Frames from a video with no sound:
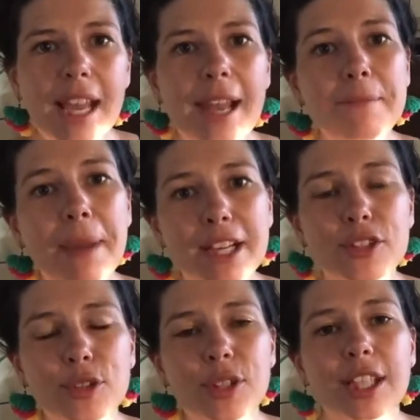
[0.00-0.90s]
and make
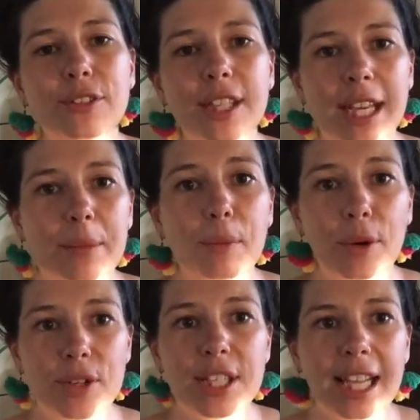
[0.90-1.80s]
sure that you're getting
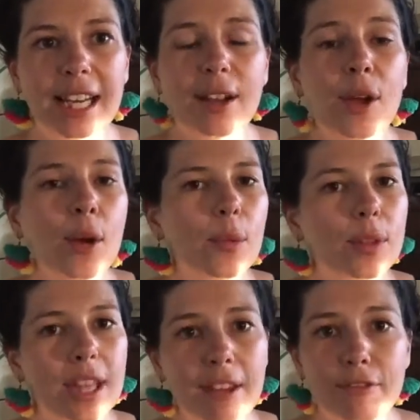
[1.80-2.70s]
protein
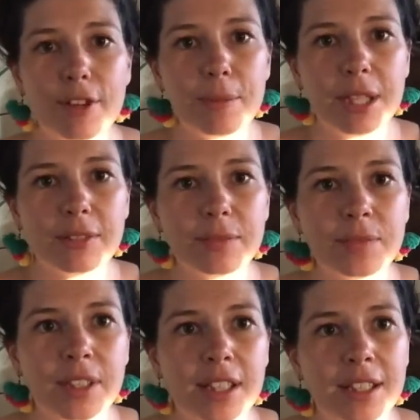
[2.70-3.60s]
with every meal.
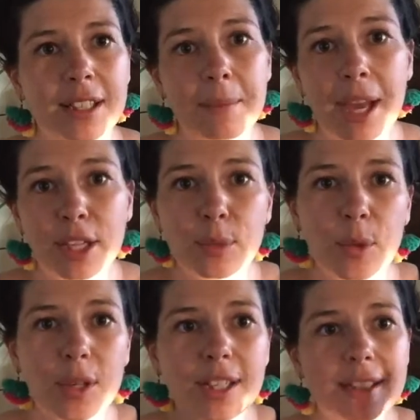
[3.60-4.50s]
The amount you
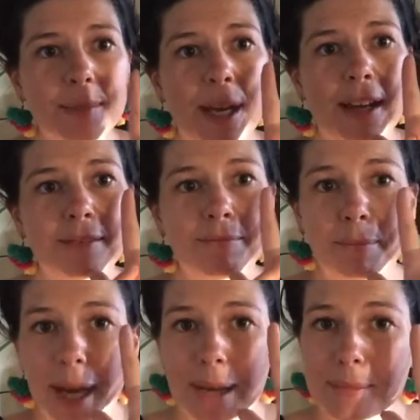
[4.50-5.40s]
want is about
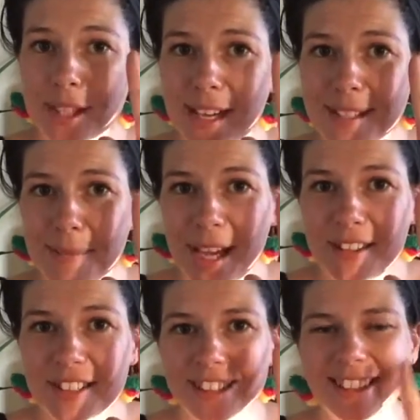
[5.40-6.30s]
palm size
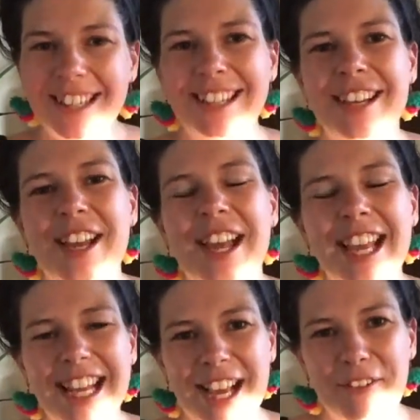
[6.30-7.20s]
amount
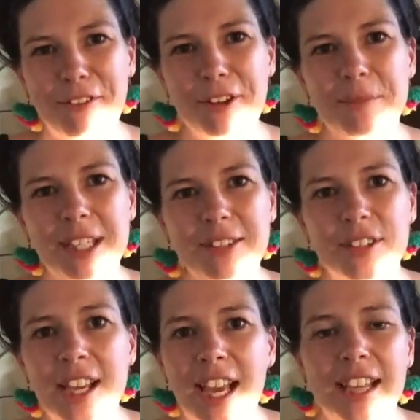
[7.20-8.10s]
in every meal,
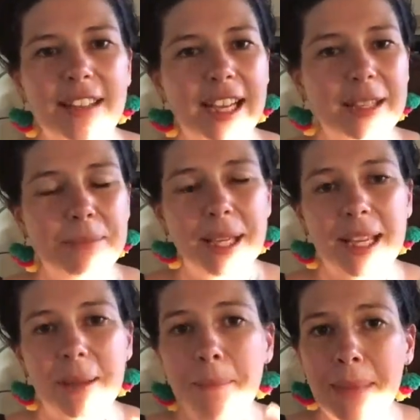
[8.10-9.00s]
and that can
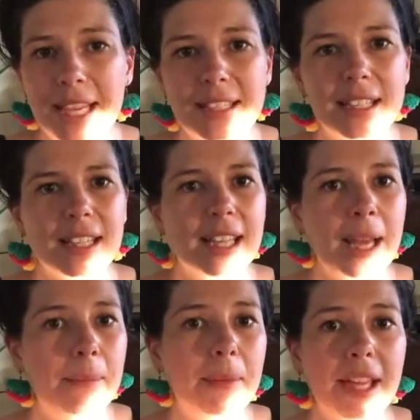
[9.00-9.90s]
be meat, it
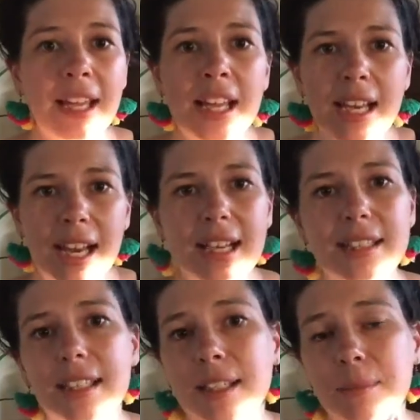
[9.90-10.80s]
can be nuts,
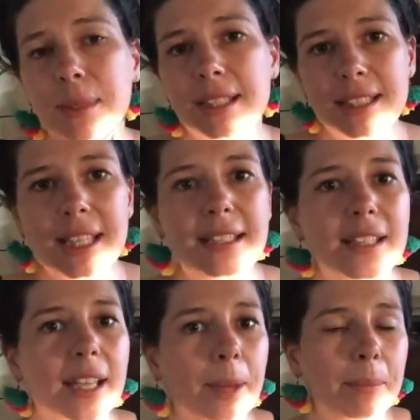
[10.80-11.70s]
it can be seeds,
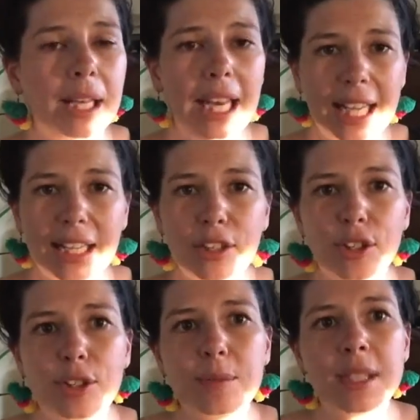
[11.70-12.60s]
it can be
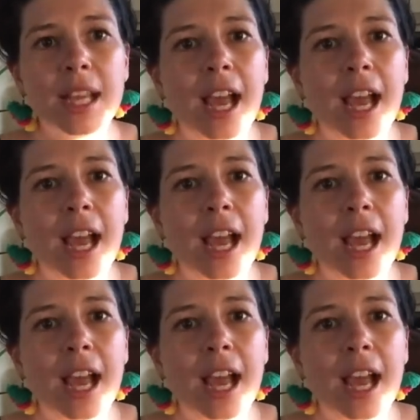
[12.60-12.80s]
legumes.